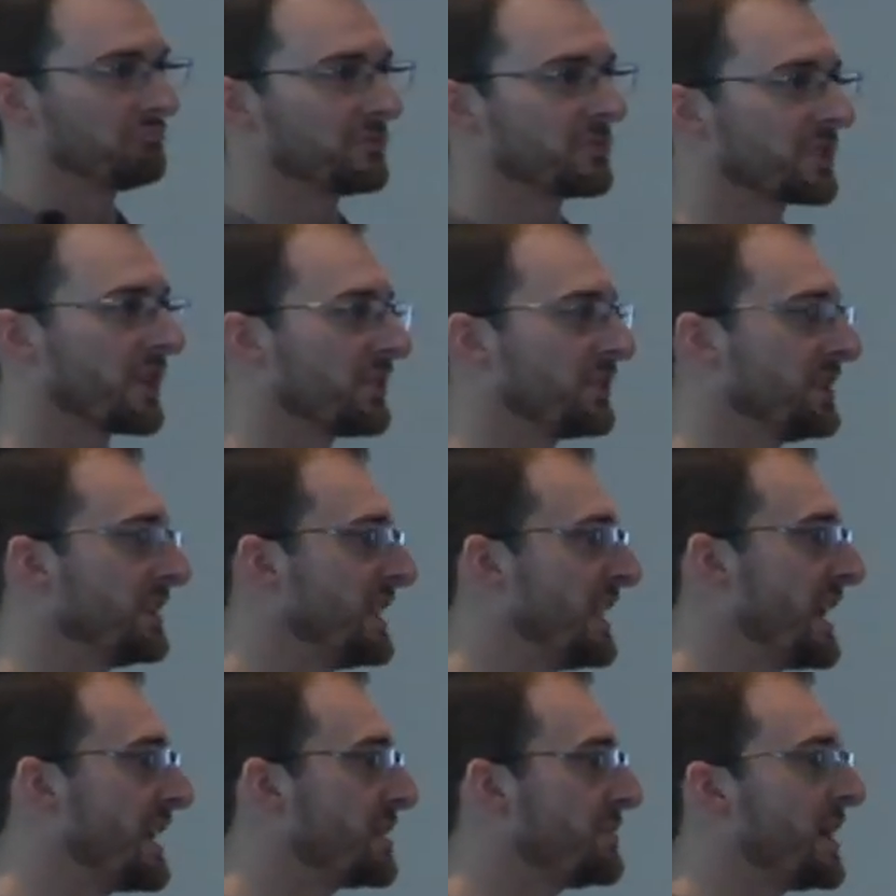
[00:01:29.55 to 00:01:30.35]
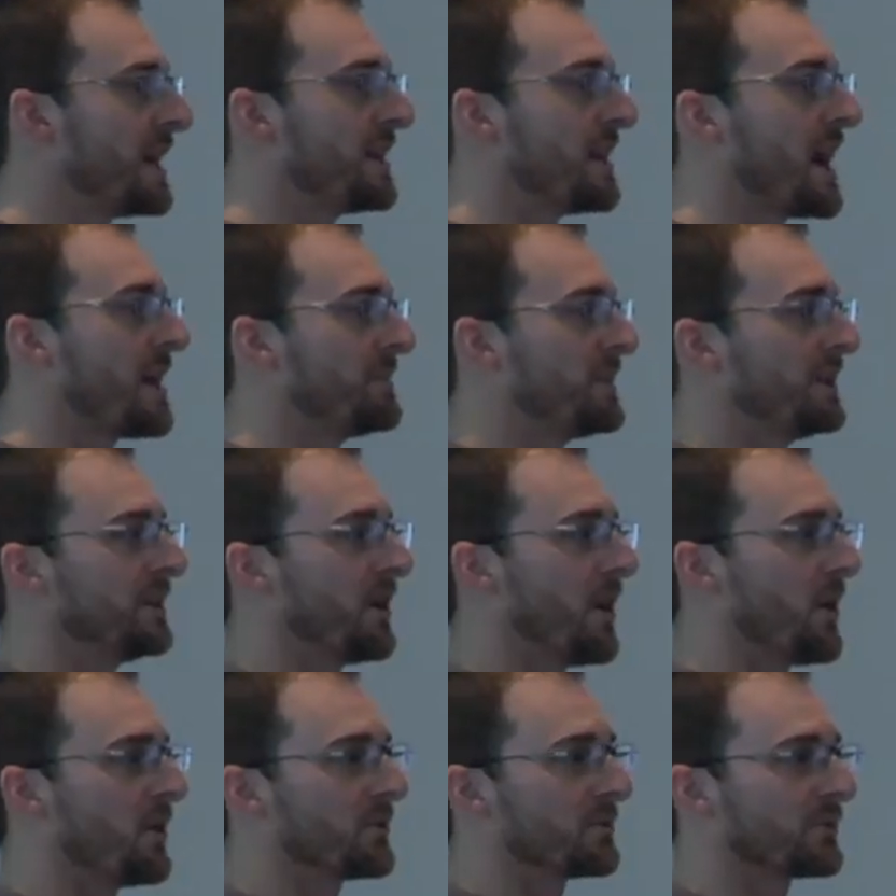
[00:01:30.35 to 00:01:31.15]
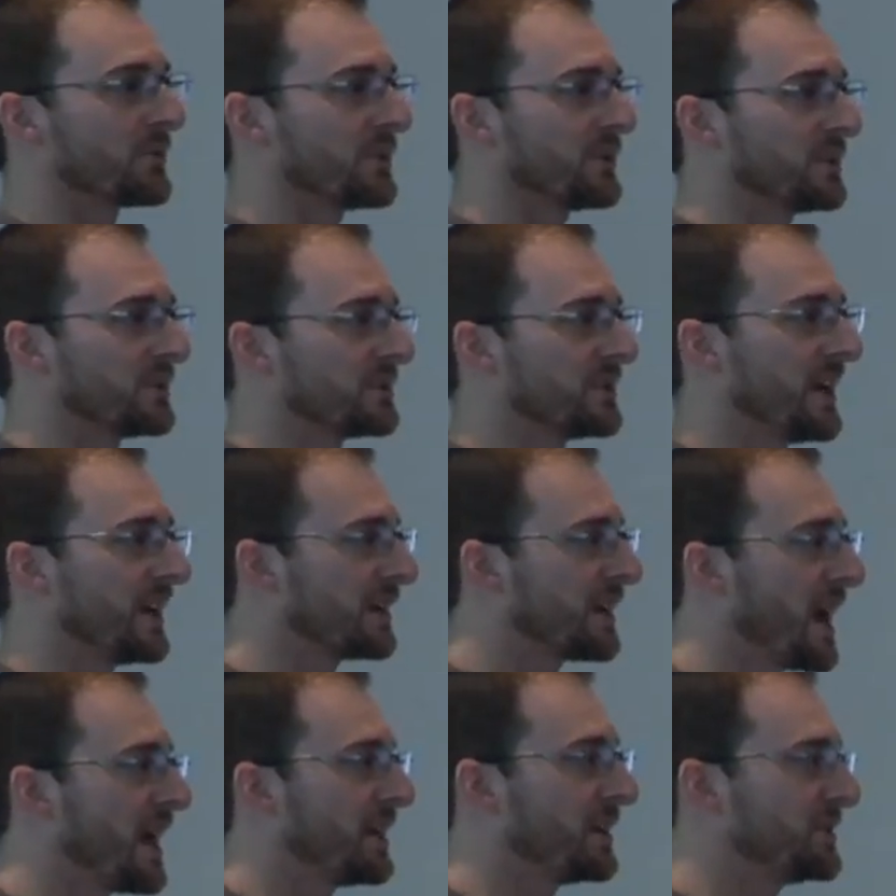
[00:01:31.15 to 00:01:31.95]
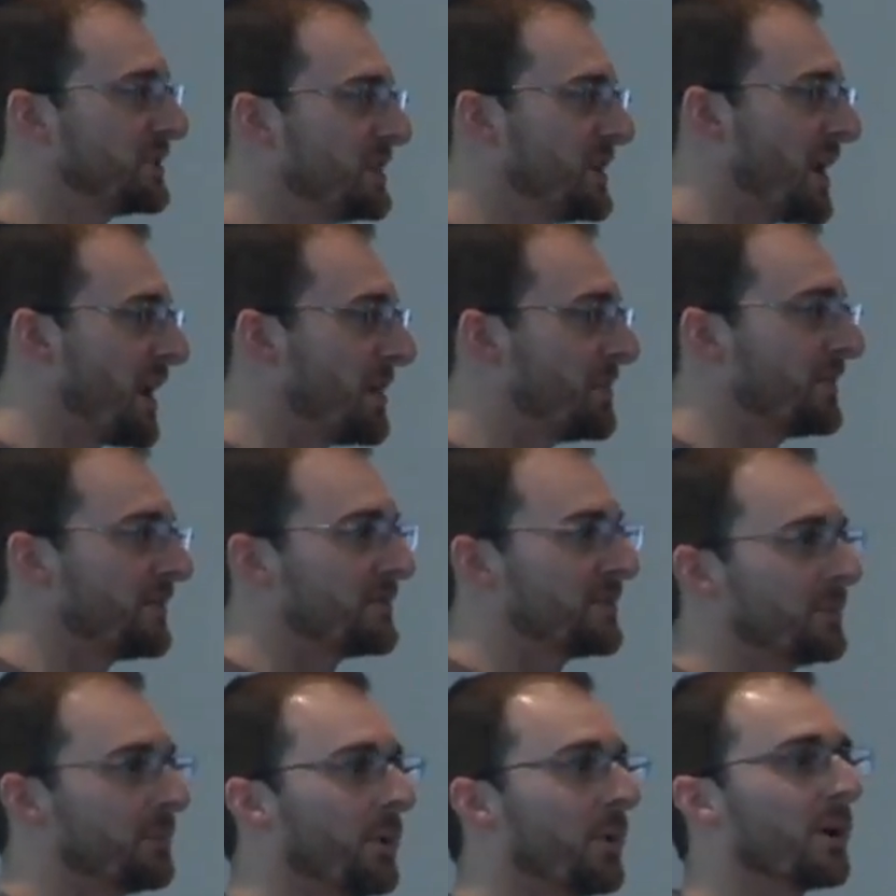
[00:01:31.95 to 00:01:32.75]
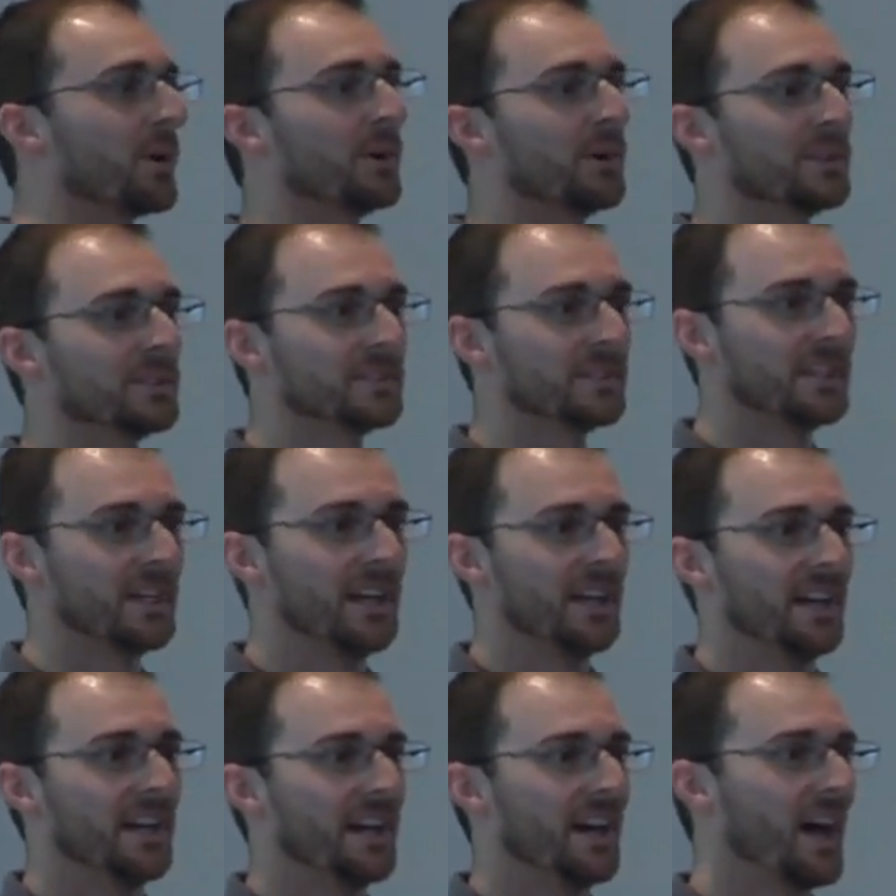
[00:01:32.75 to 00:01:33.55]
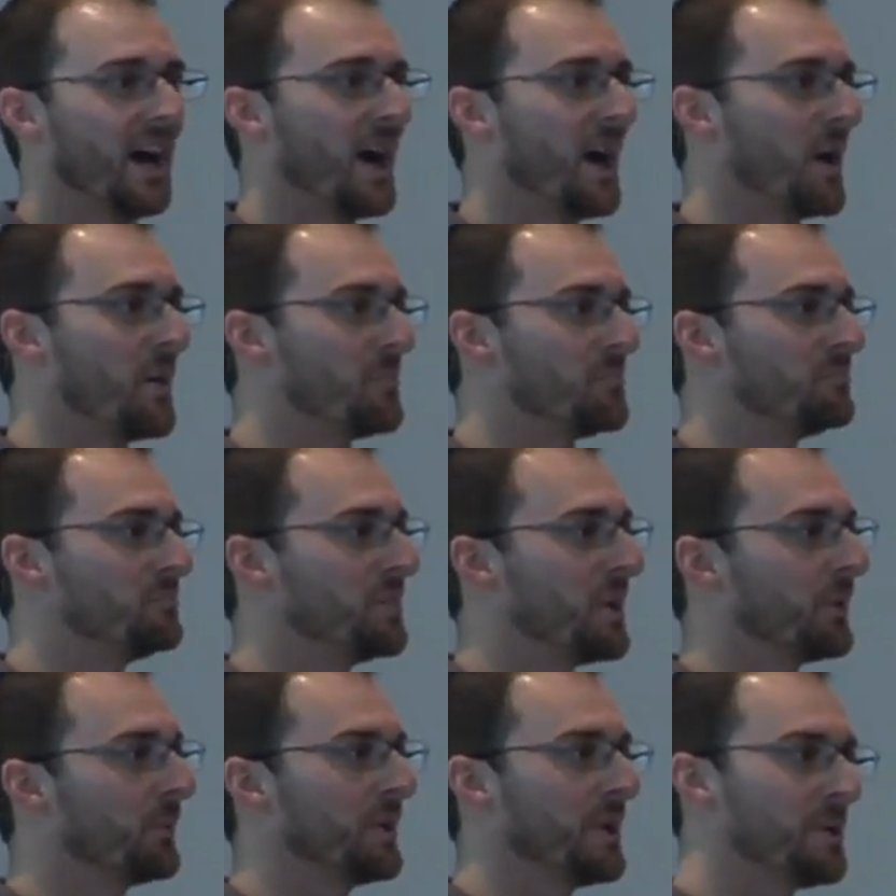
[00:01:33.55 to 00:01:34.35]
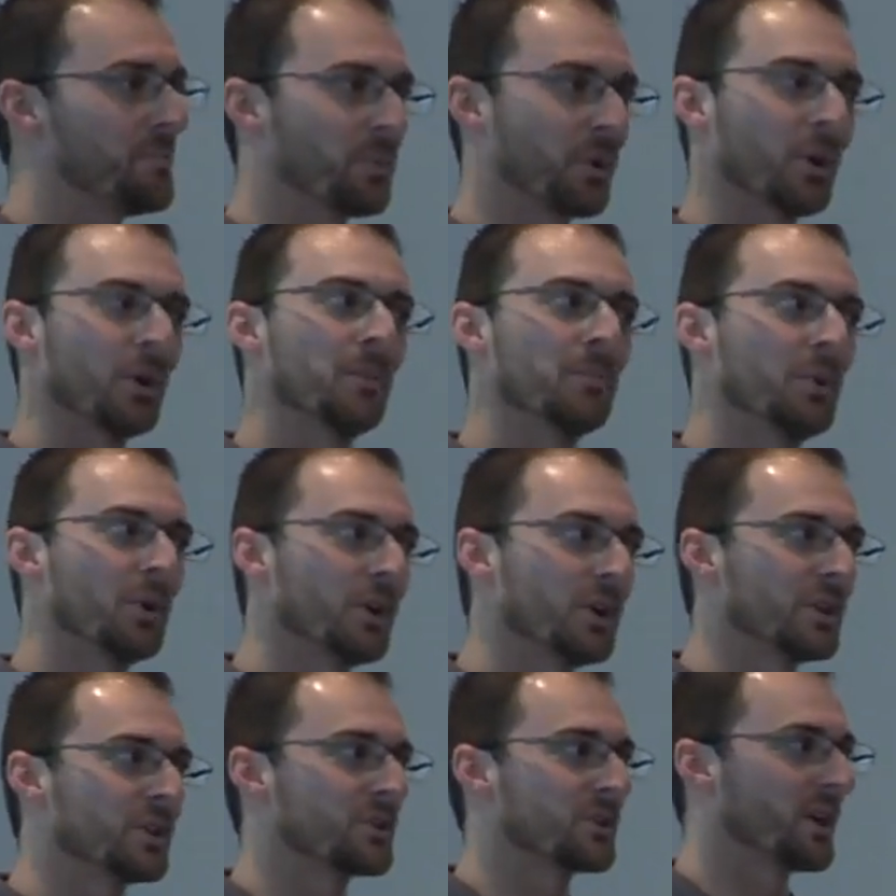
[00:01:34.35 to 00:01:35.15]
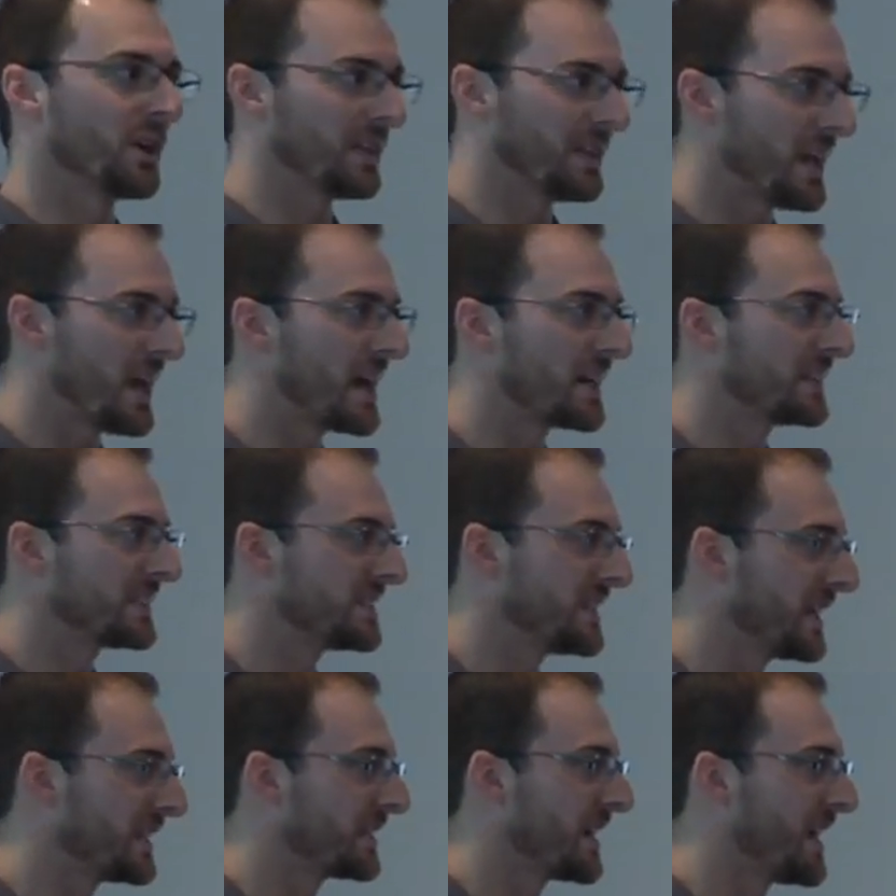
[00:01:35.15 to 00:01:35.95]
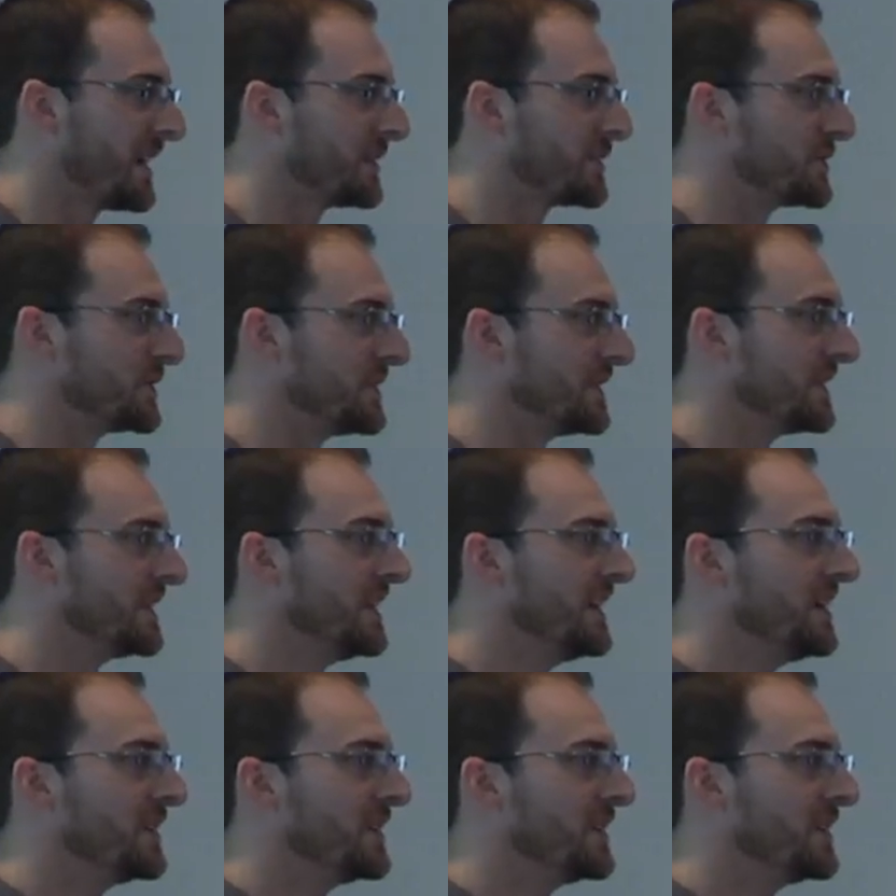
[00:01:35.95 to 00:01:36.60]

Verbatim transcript: Southern Indiana may not be known for the technology hub of the world, um, but we push a lot of technology.